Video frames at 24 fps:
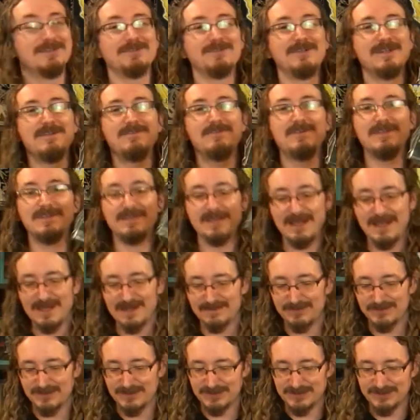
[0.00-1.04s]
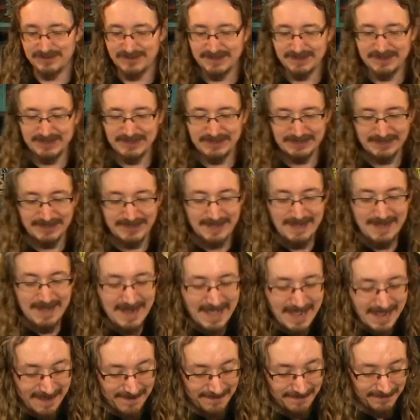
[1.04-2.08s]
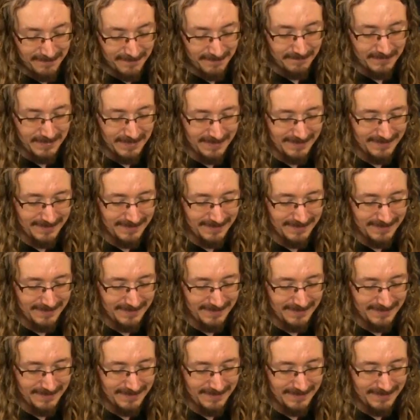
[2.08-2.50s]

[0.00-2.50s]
twenty-fifth Anniversary Edition knife. And